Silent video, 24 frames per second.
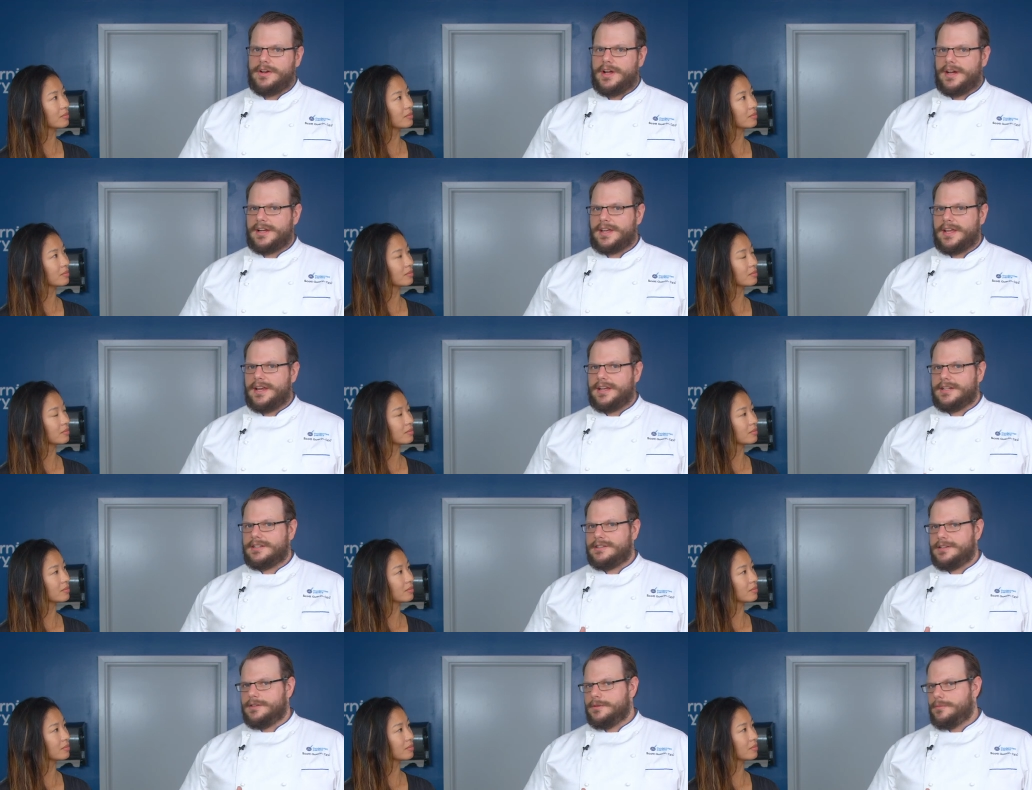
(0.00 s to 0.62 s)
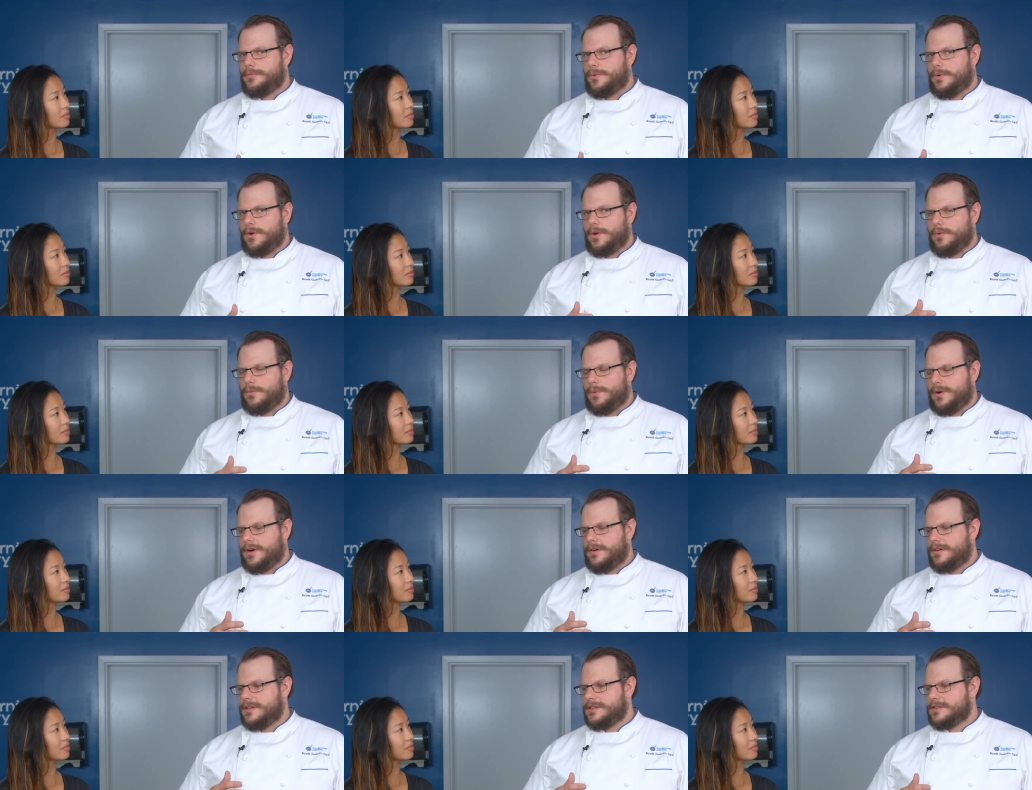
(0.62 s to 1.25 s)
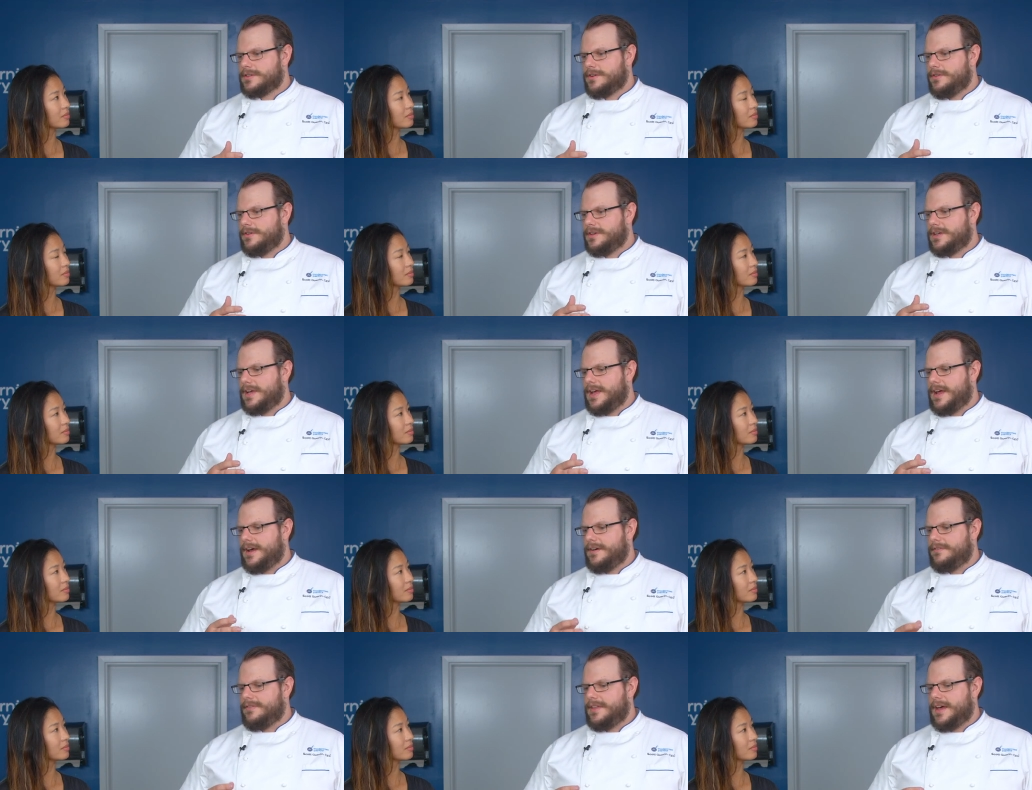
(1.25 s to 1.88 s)
Speaker 1: You're not getting to the point where it's going
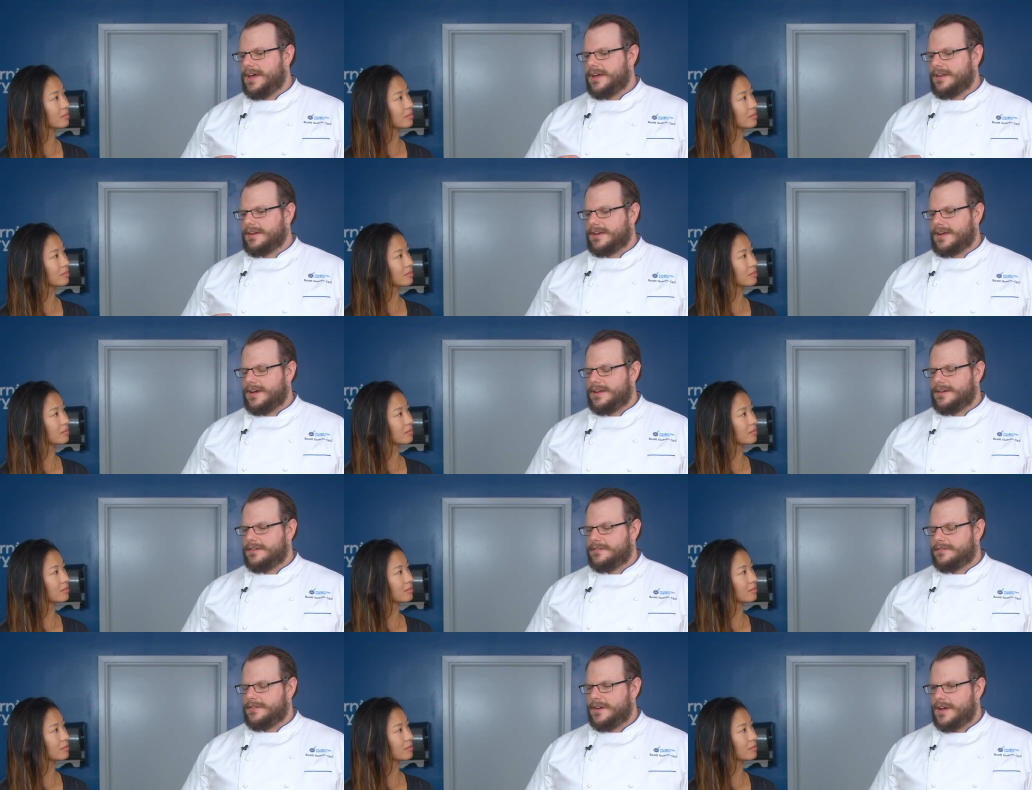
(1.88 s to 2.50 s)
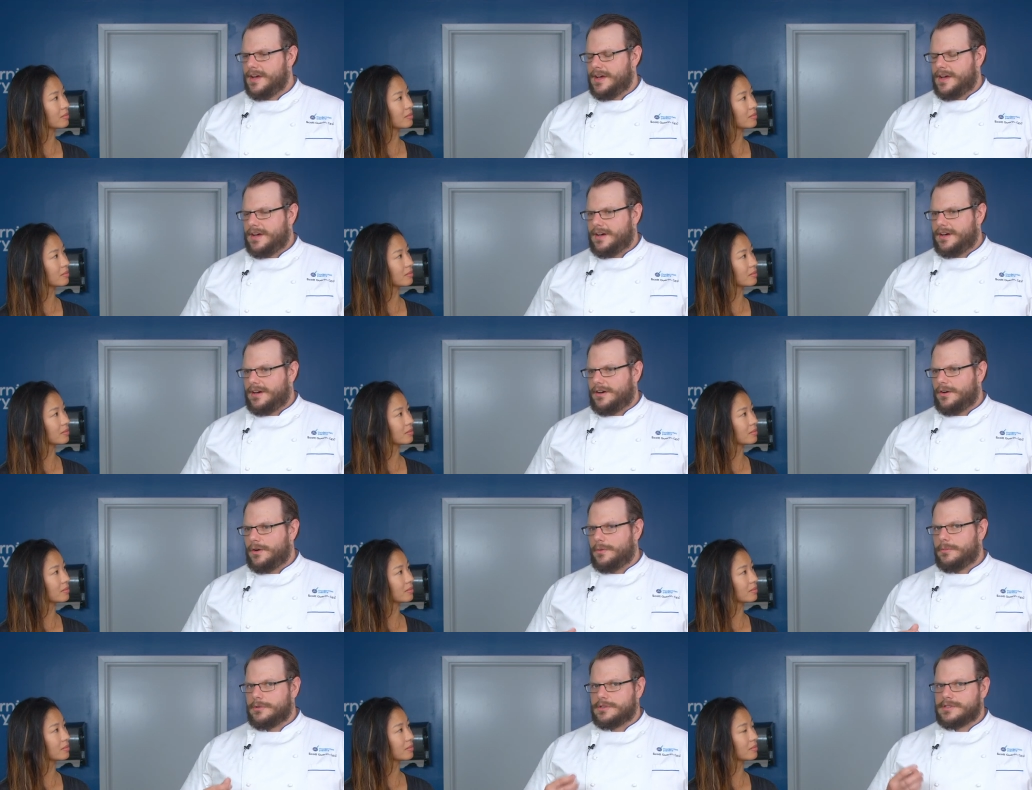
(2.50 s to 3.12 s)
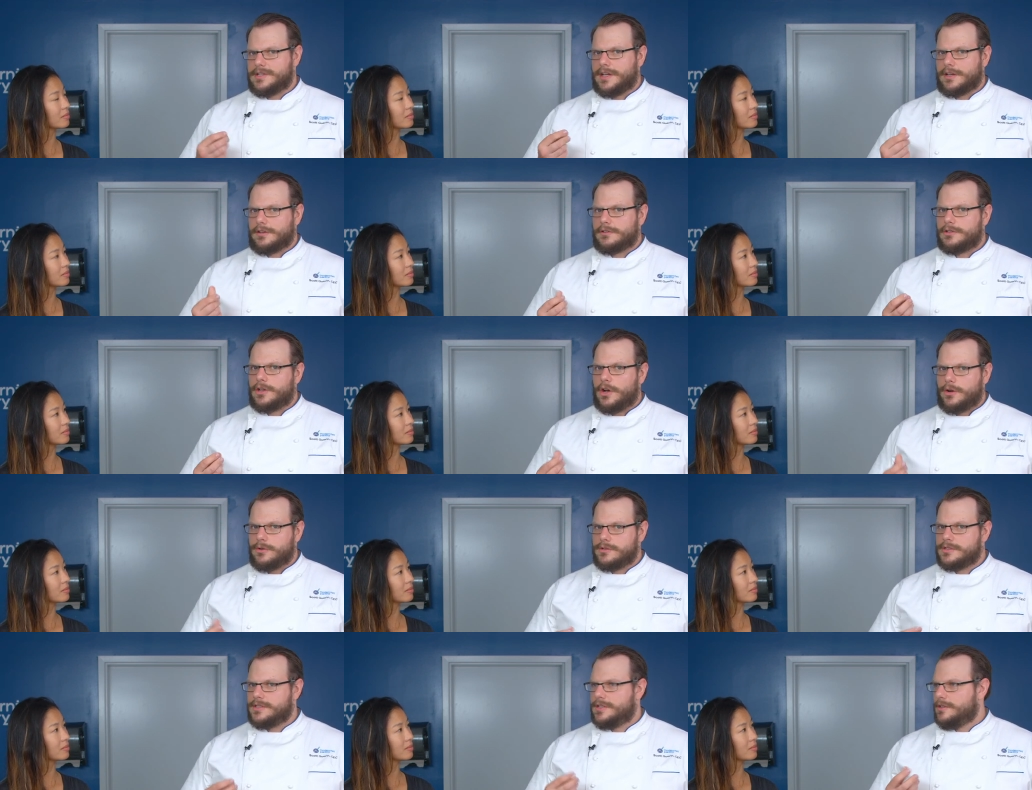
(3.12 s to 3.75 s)
to have that kind of uh, almost like
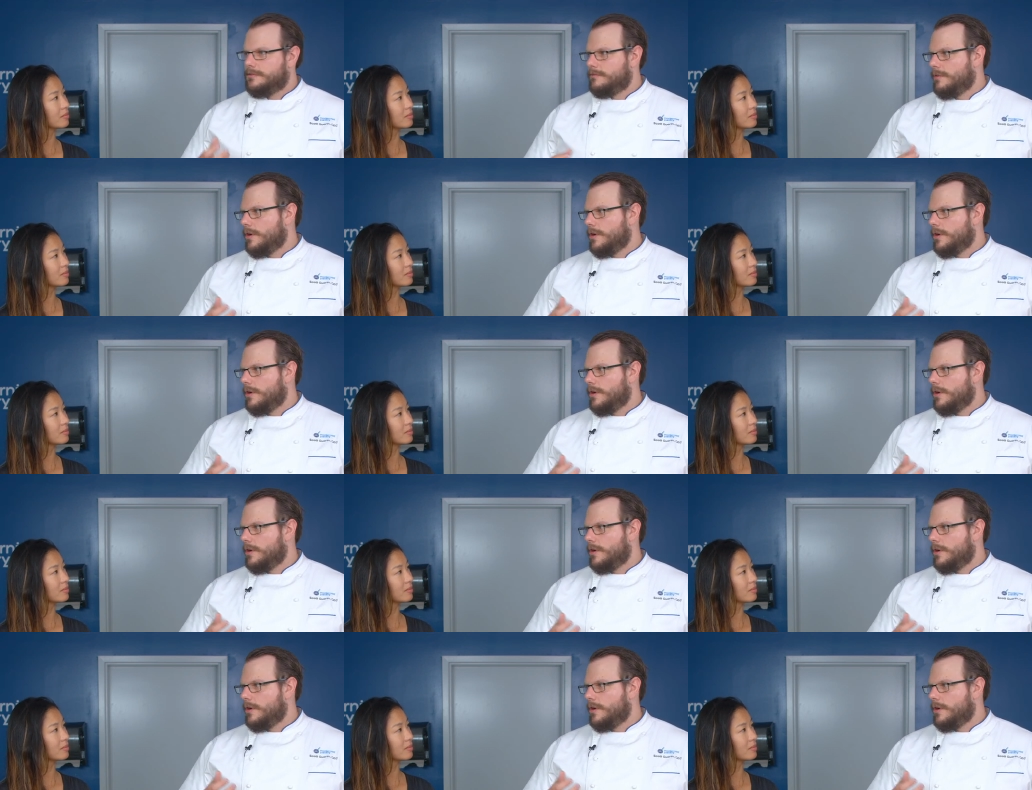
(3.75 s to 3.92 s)
toasty,